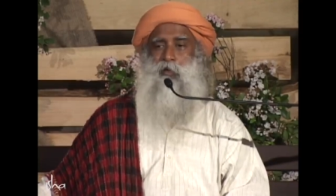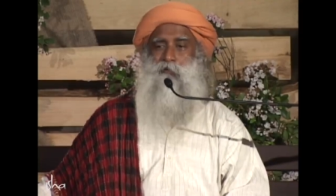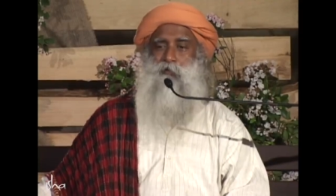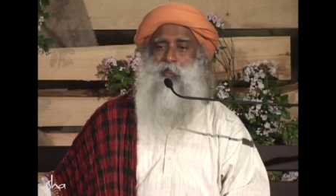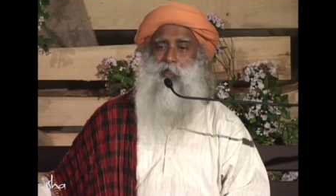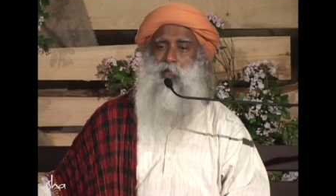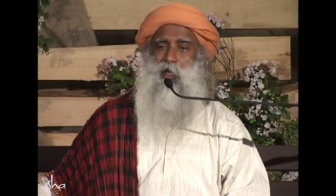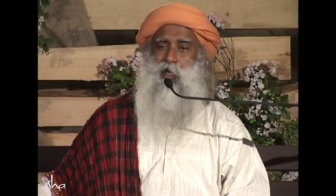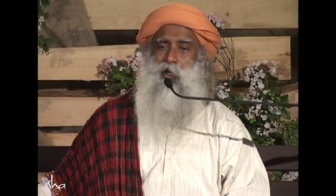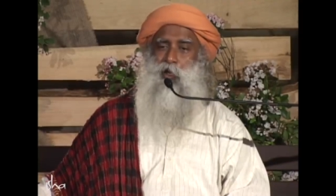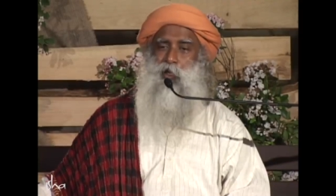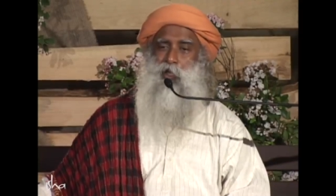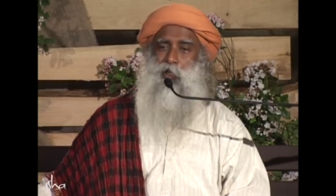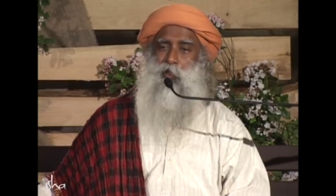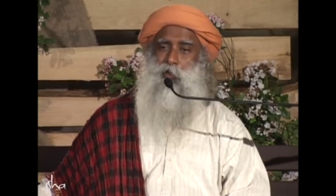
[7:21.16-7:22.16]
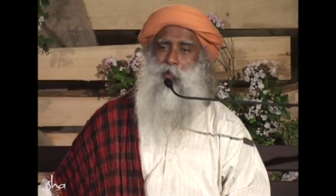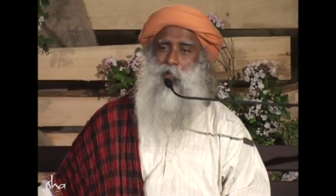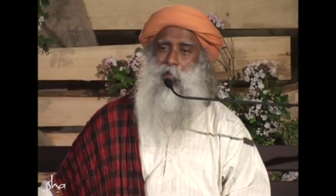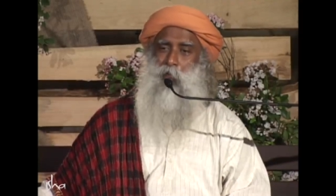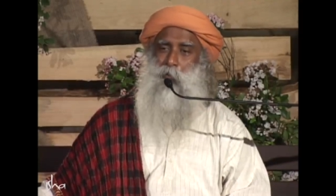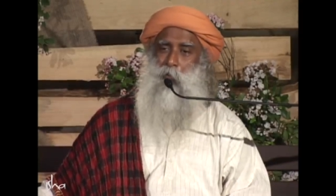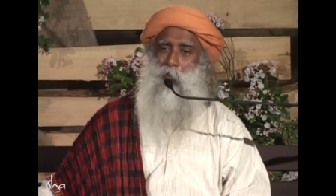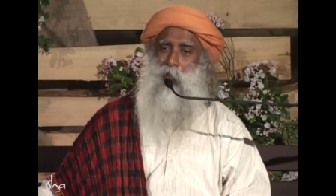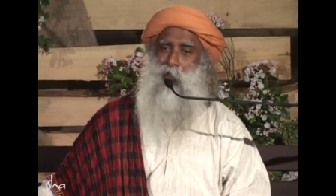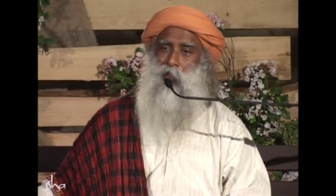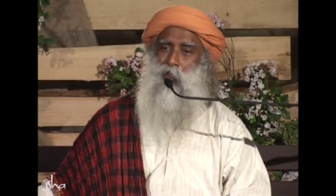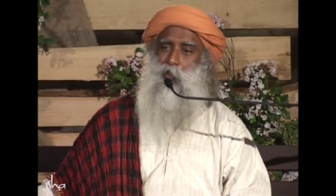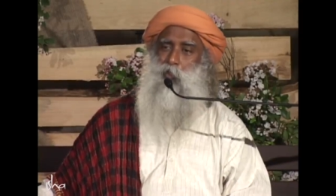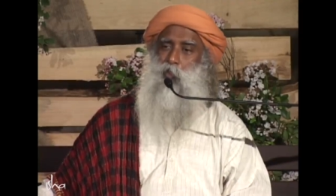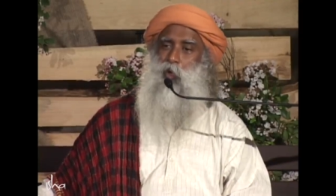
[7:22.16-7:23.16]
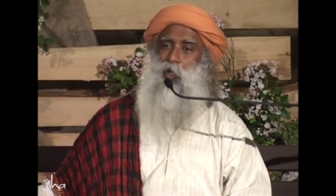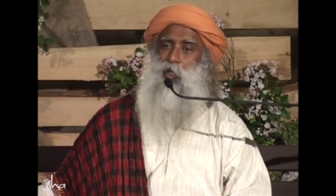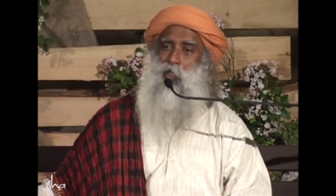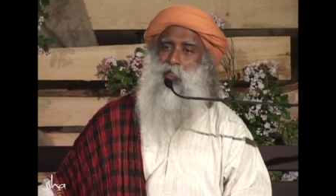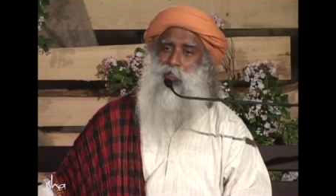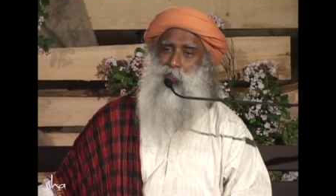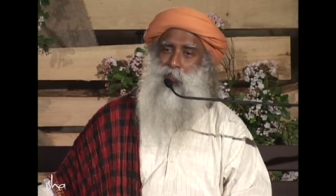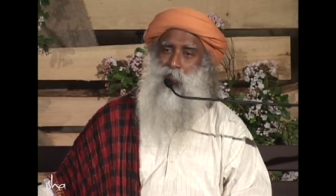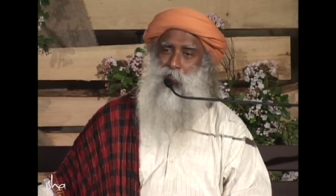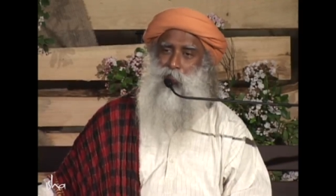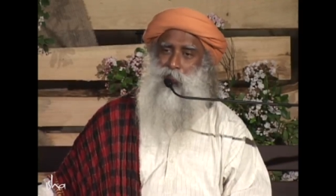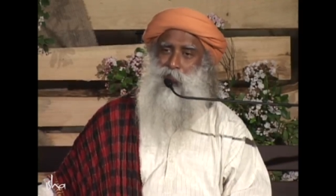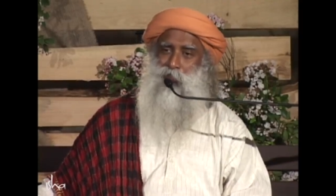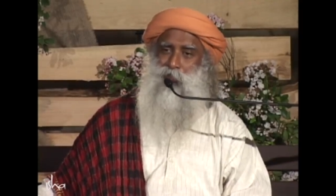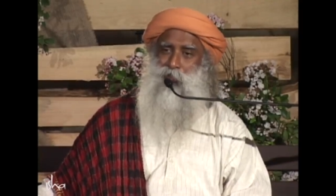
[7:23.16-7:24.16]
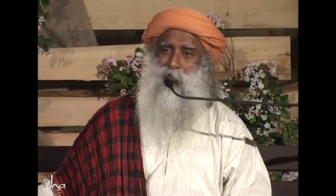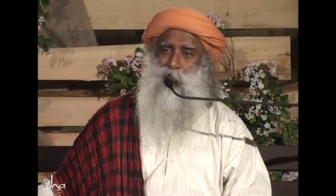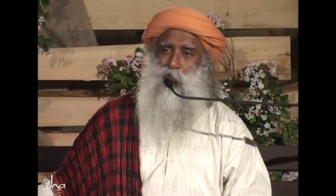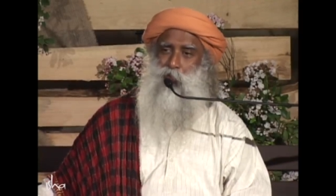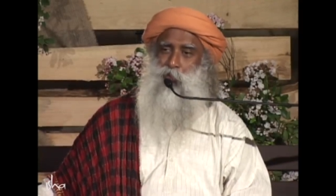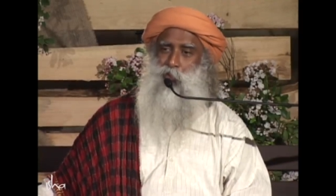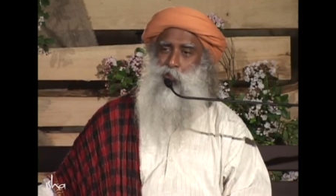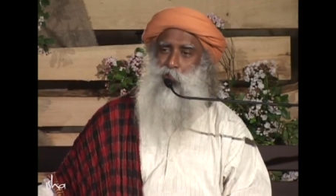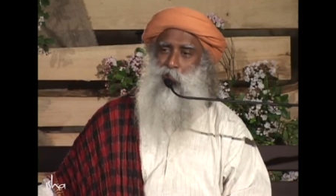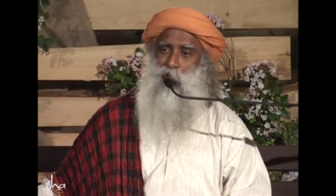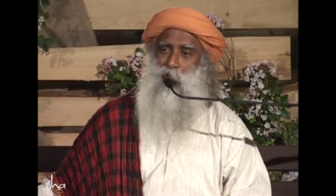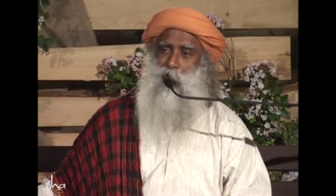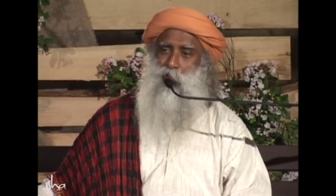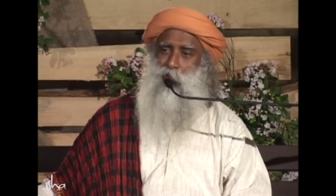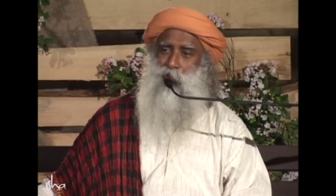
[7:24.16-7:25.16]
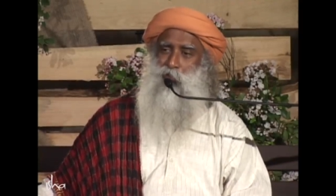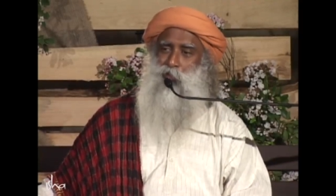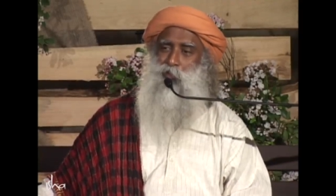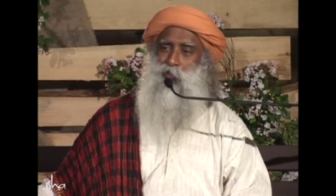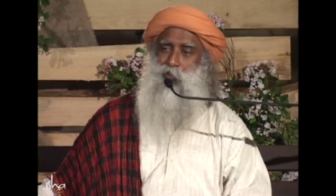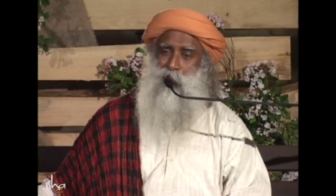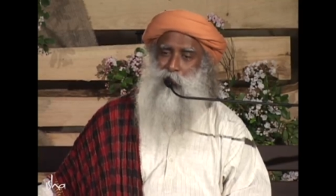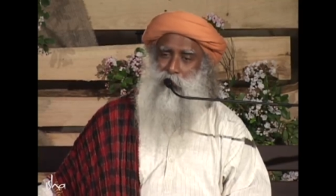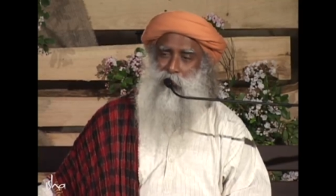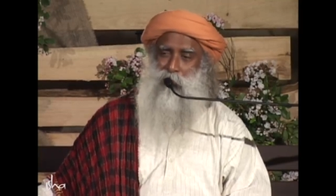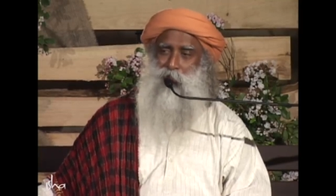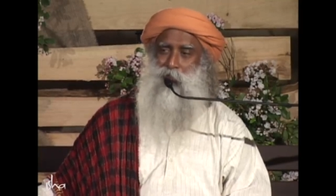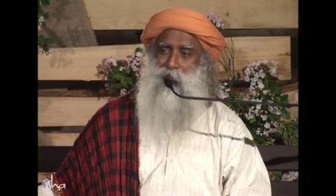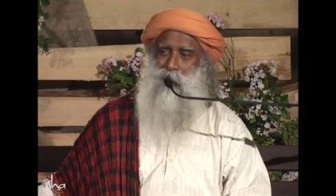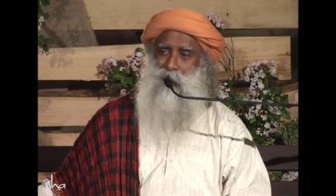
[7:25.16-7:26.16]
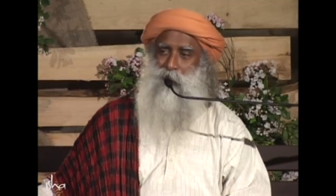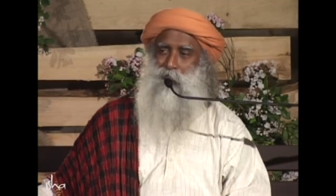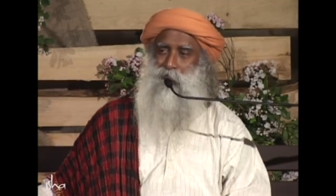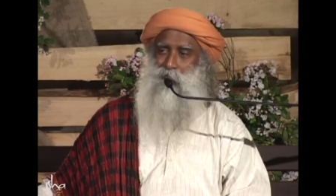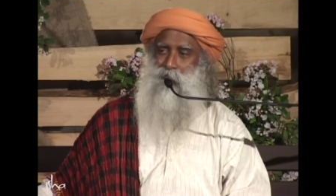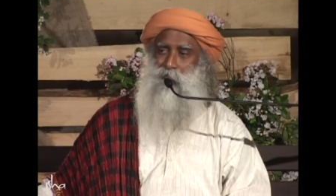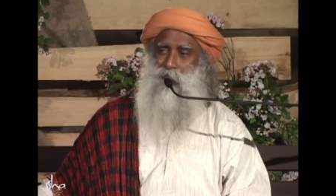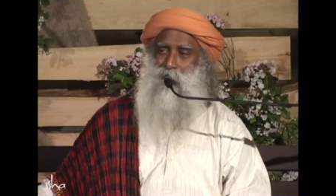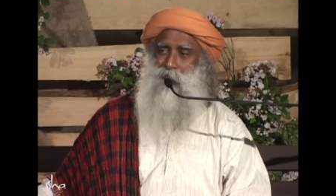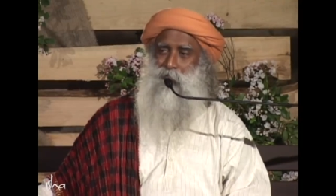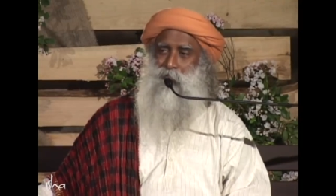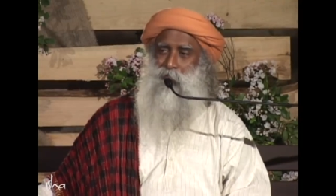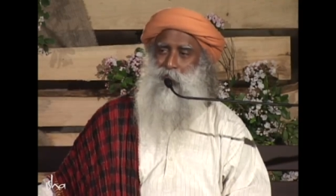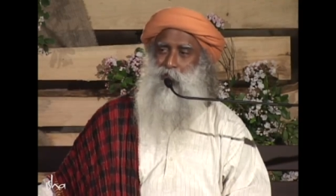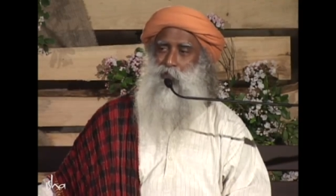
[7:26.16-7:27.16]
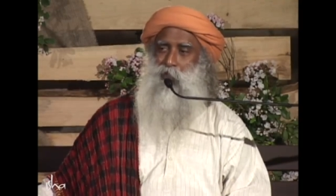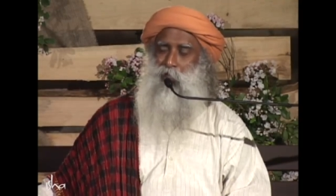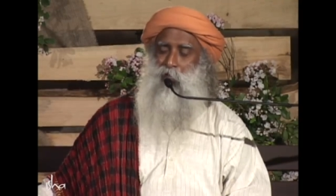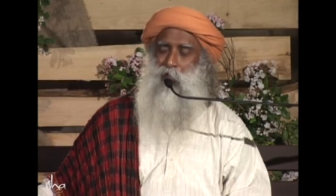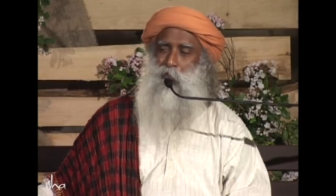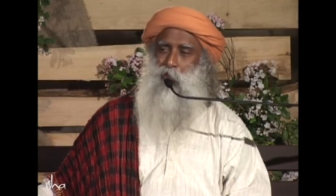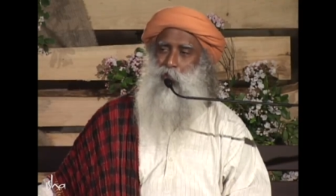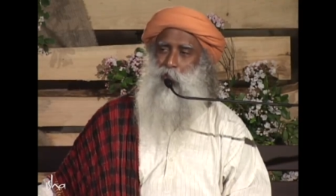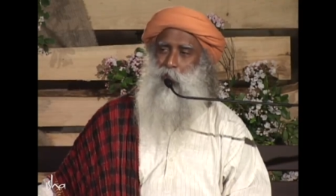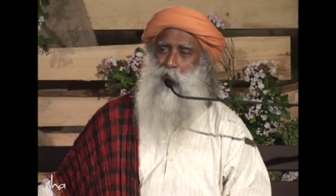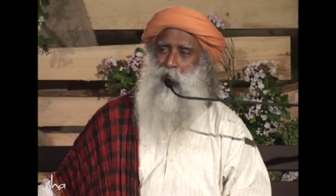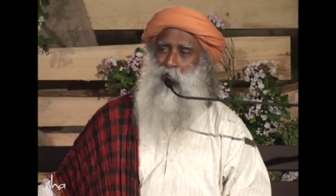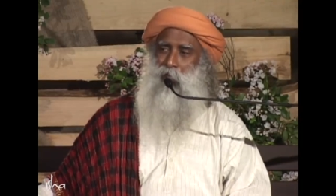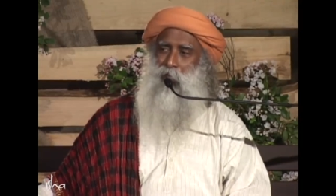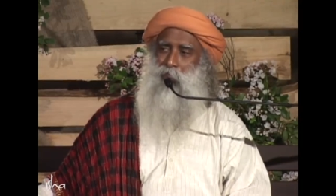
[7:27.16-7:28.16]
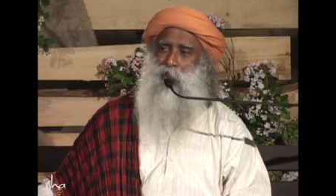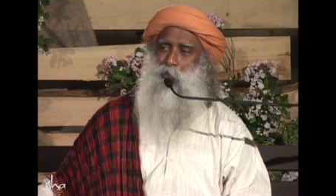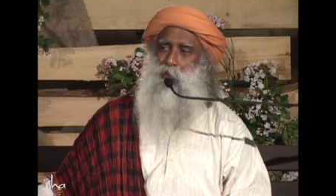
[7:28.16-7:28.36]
of it according to your capability, to what extent you can do it, you do it. They come your way, it's